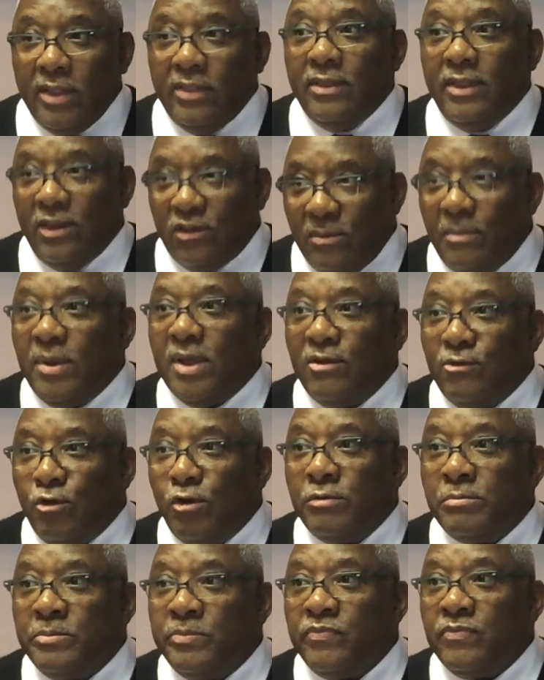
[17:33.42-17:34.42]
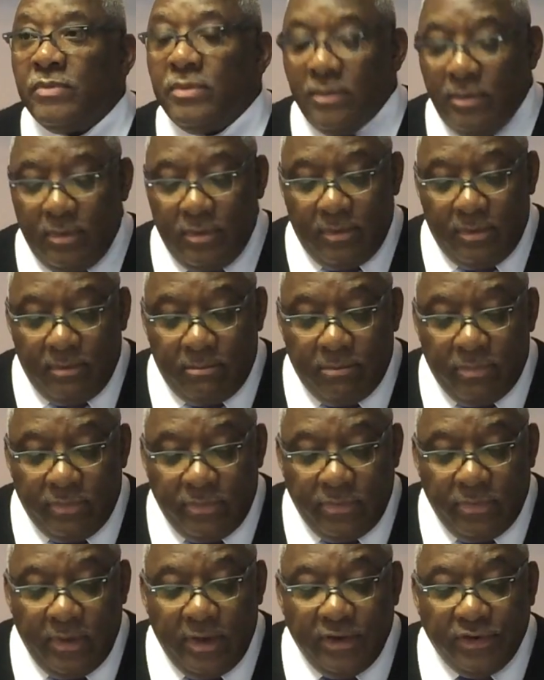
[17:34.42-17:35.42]
Thank you. That's what I'm looking for.
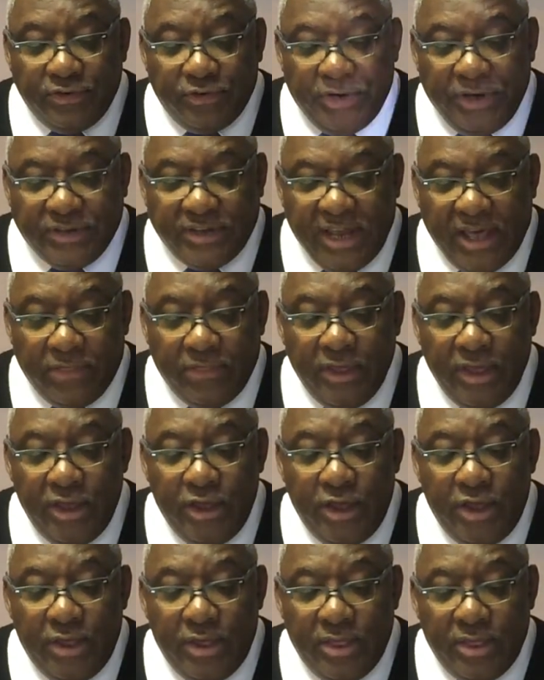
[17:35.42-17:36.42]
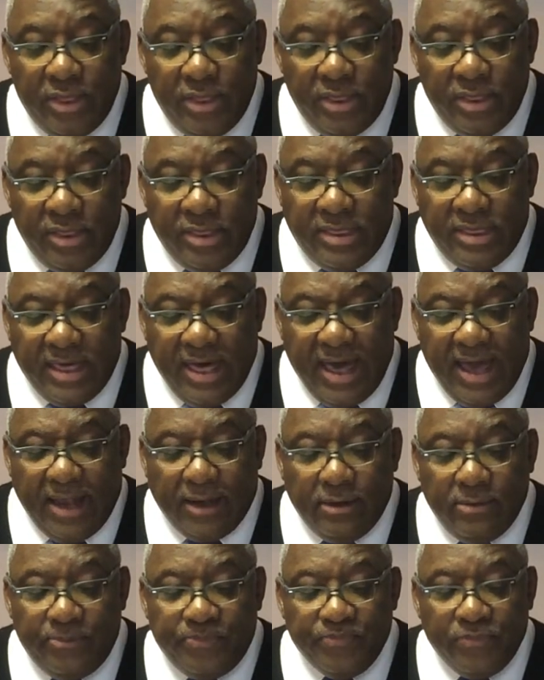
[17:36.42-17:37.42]
So he said
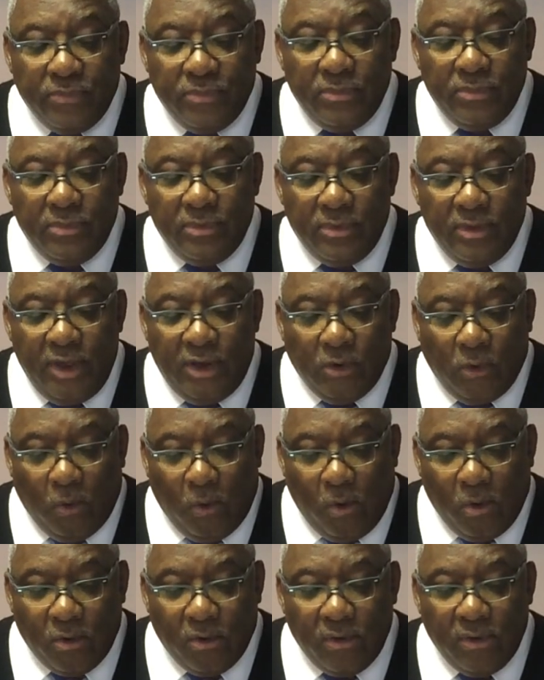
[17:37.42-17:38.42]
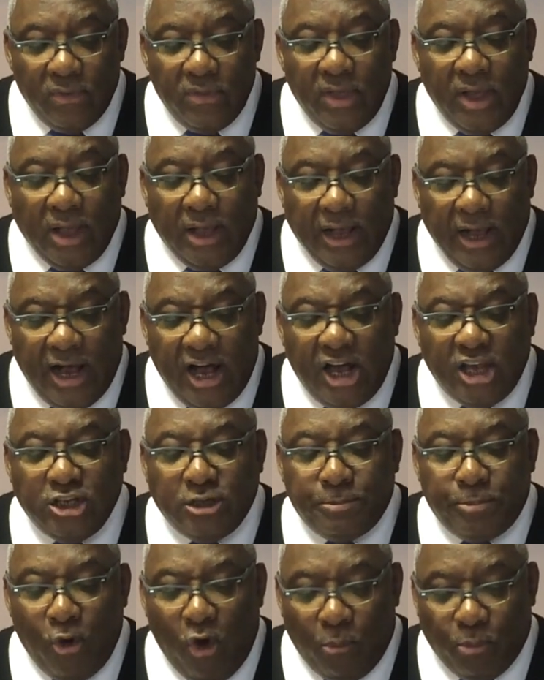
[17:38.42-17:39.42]
that in order that
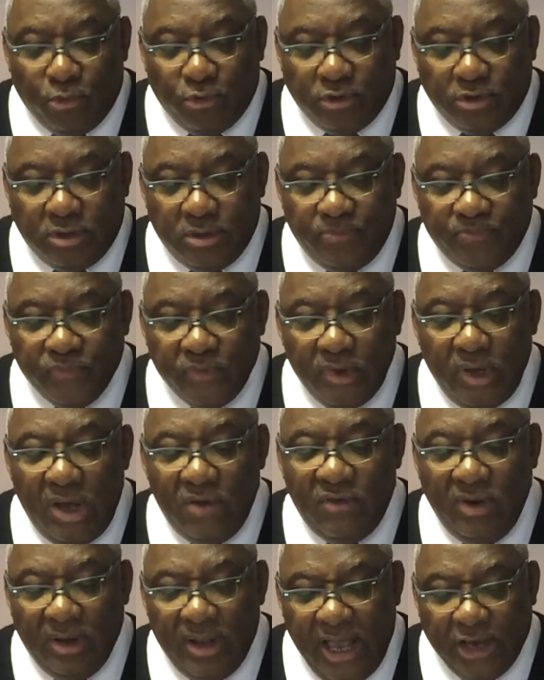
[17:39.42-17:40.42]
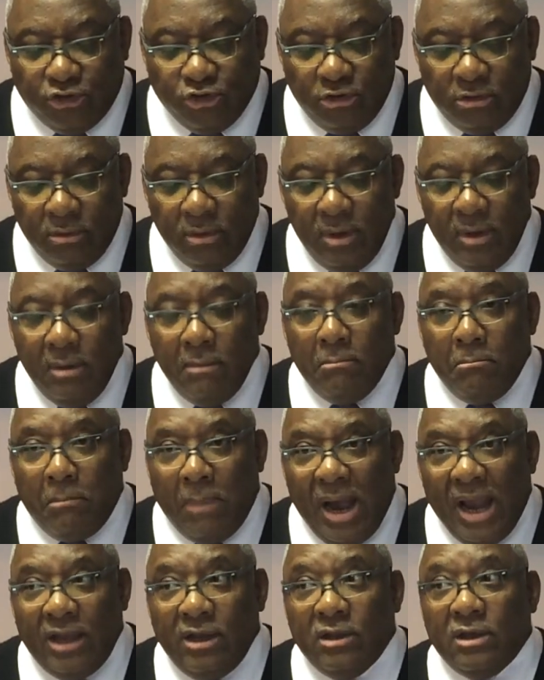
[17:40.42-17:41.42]
God's purpose of election
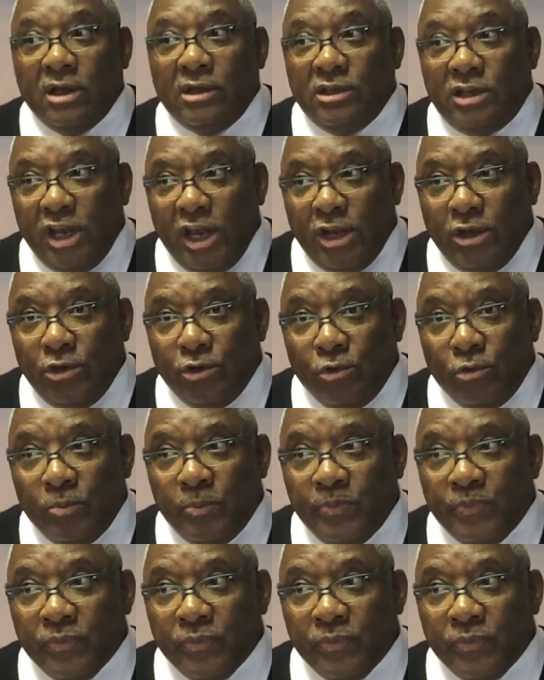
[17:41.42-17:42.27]
might continue,